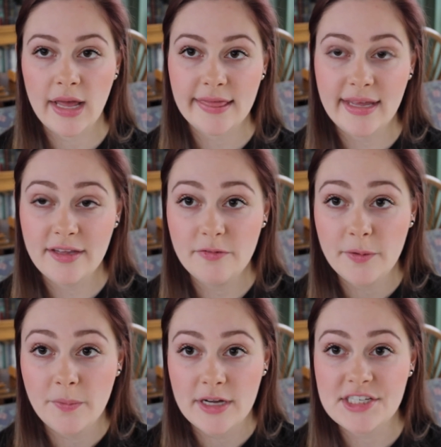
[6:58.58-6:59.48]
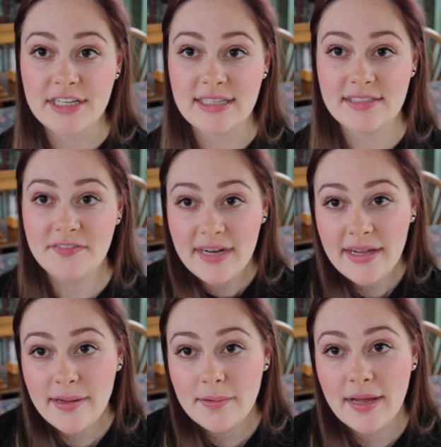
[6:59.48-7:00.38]
Thank you for watching this
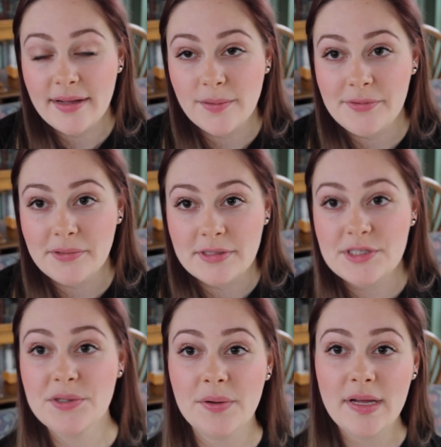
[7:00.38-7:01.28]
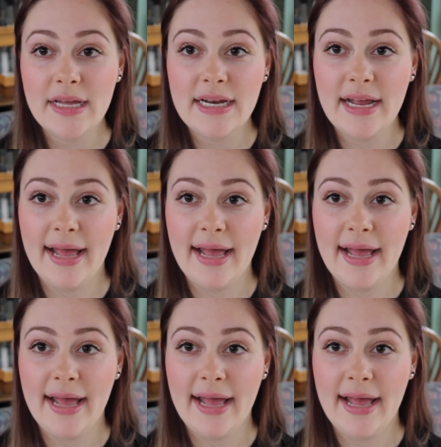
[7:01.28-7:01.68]
video. I hope you enjoyed,